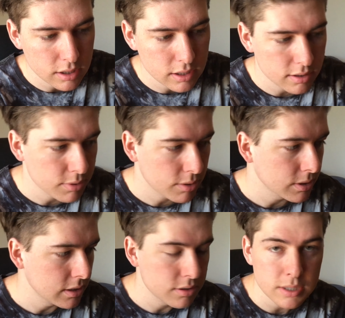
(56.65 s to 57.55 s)
You know, I'm not
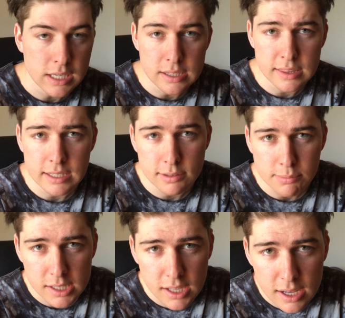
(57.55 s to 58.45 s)
really doing anything with
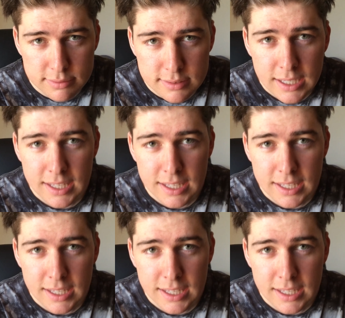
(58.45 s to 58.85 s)
my life,